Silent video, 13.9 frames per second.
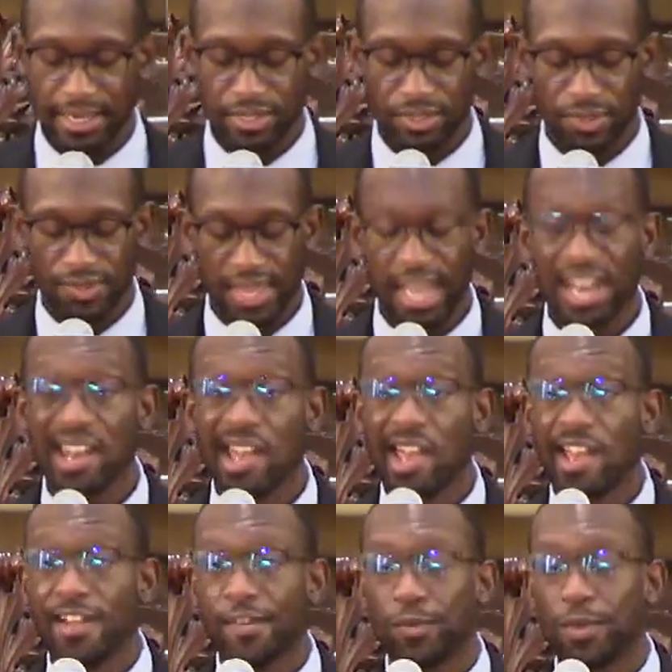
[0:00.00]
And so then
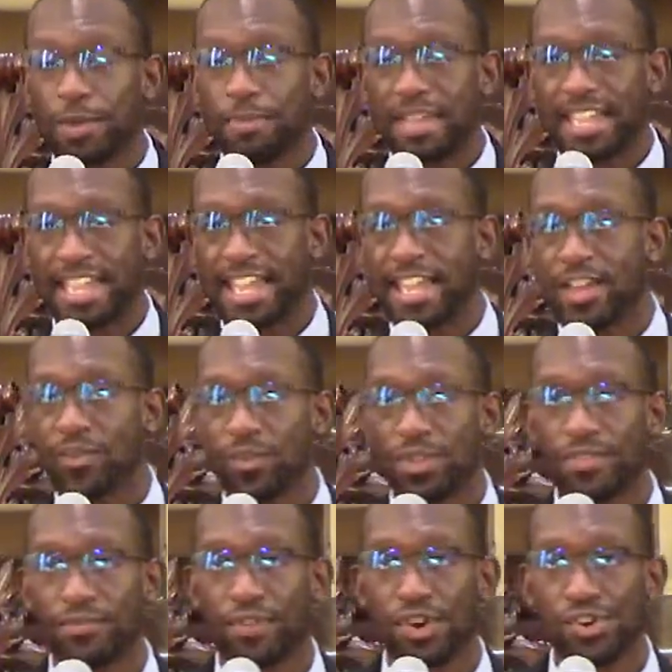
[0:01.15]
we begin
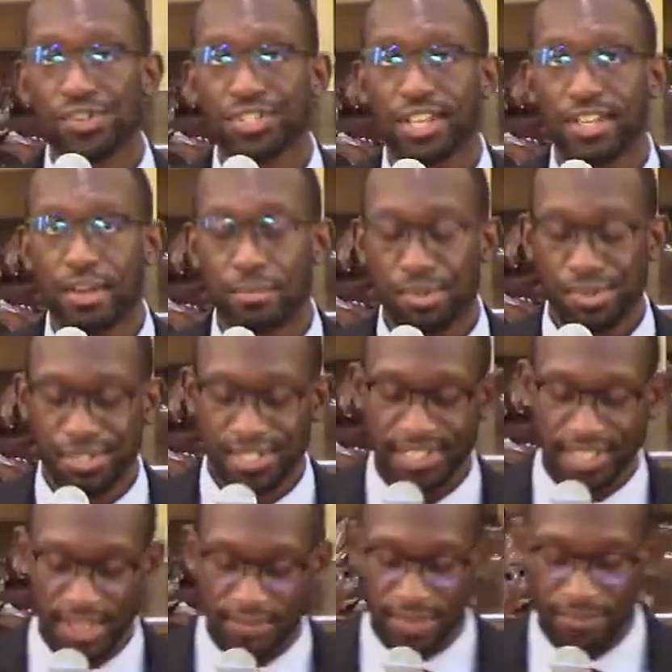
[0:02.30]
with verse number
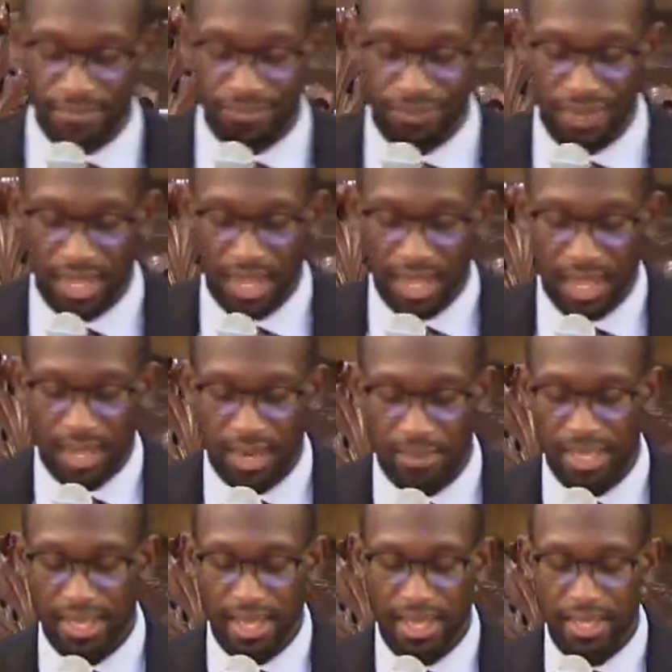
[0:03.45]
7, and it
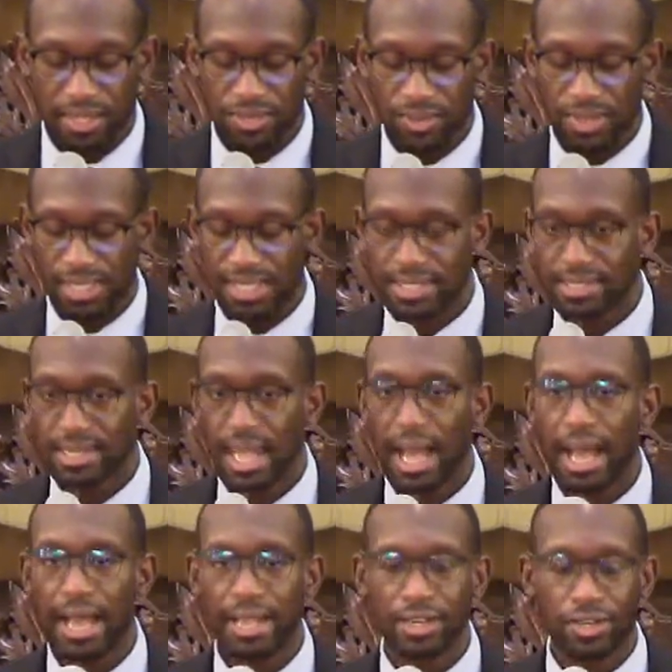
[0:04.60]
begins with this
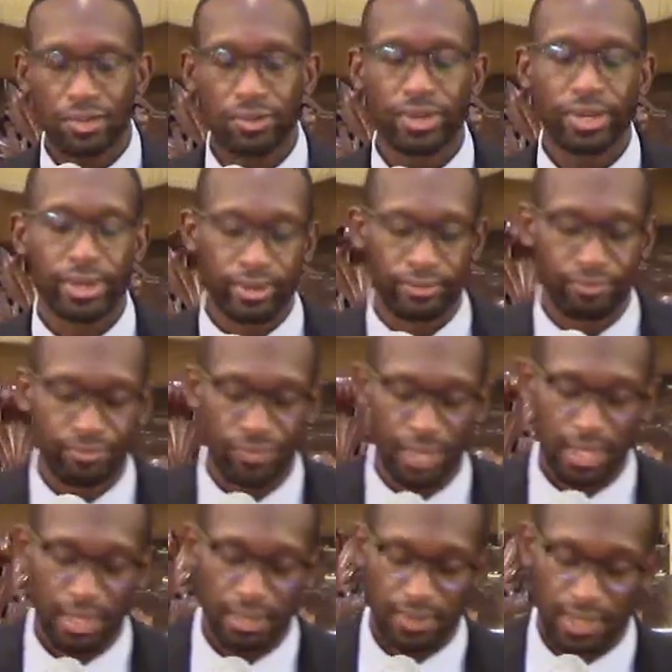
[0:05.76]
kind greeting,
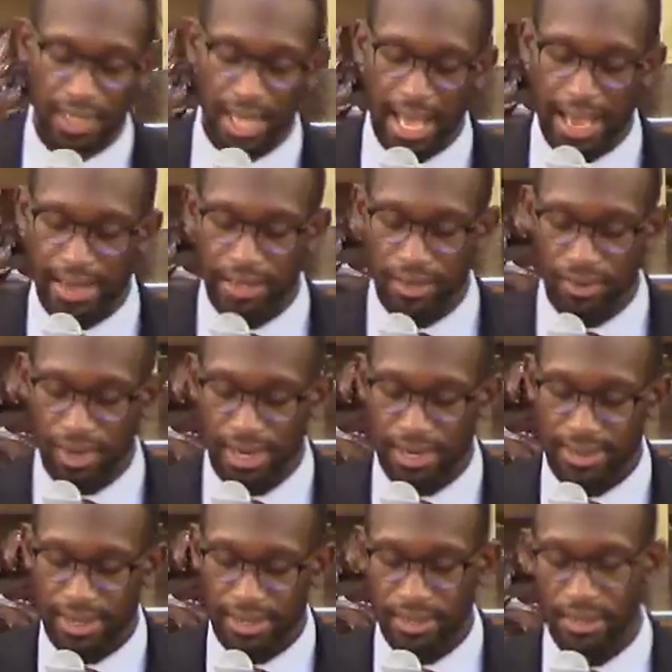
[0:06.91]
the kind
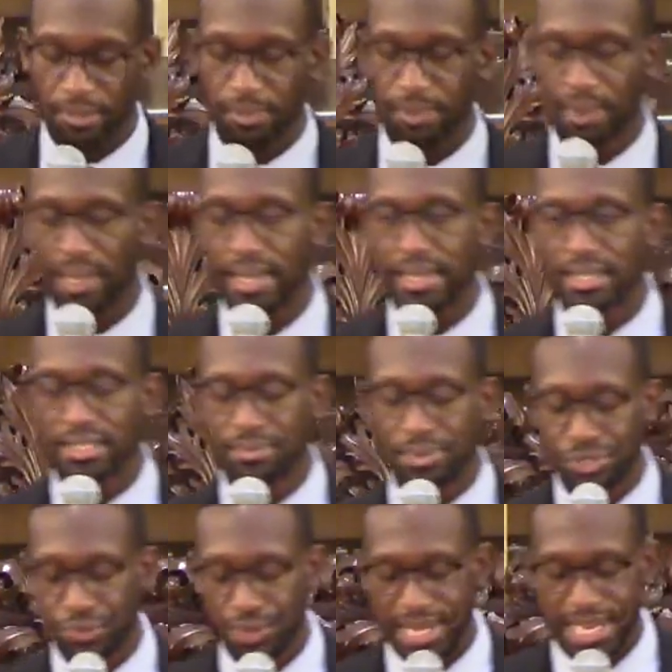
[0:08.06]
greeting that took place
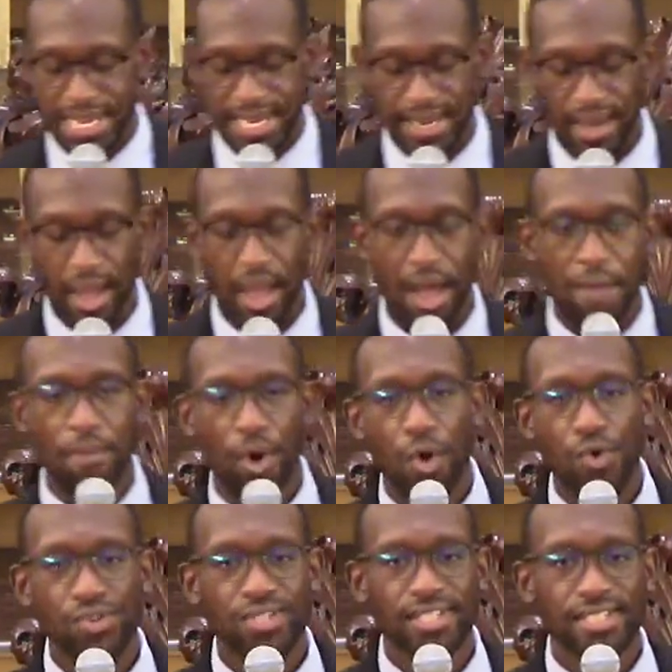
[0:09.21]
between
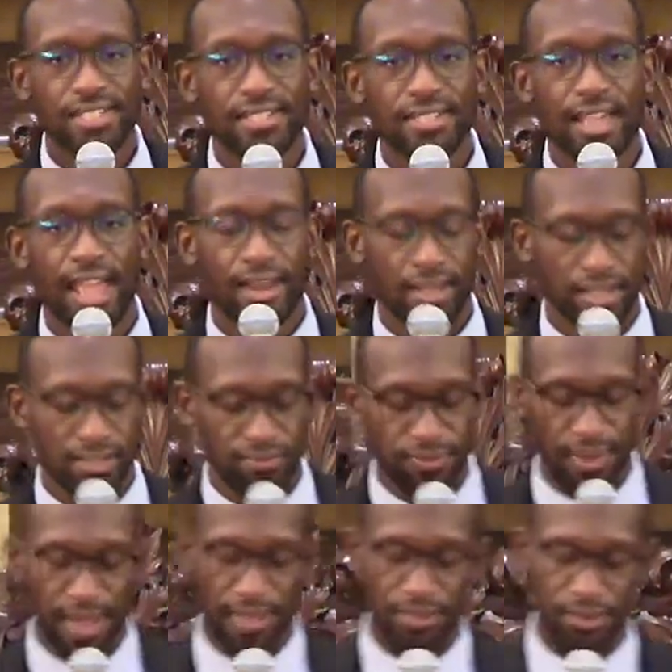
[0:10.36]
Moses and his
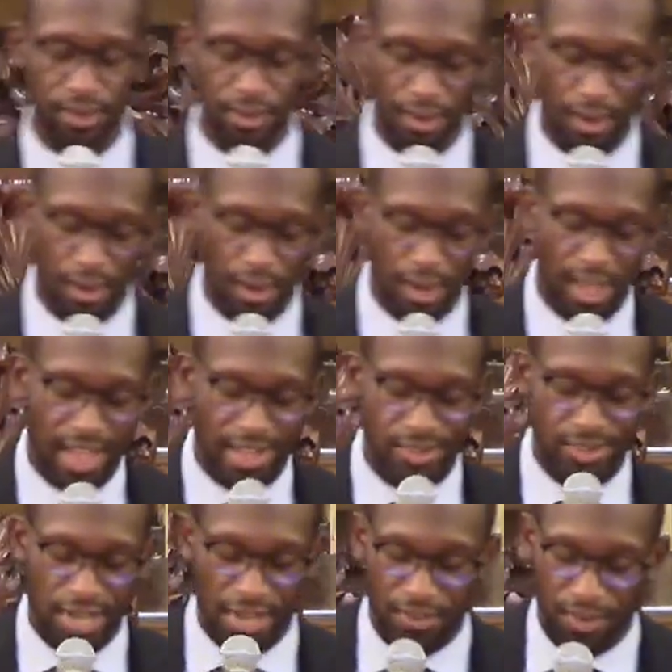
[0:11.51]
father-in-law,
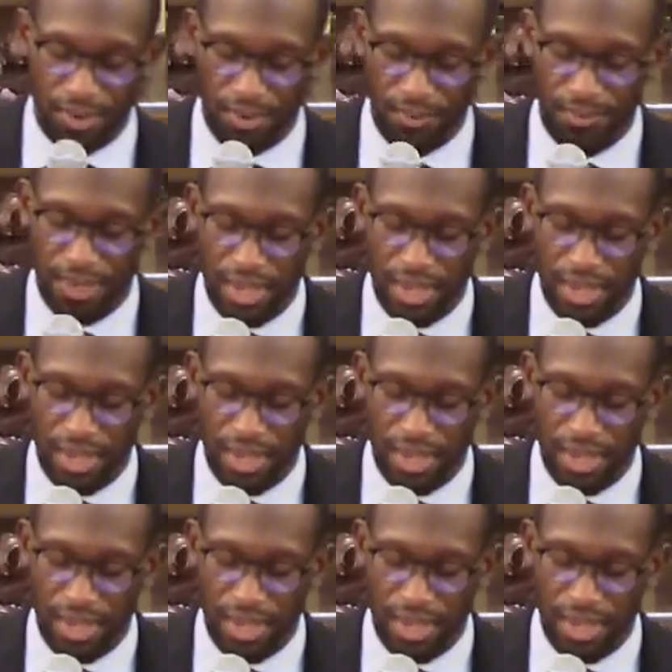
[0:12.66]
Jethro.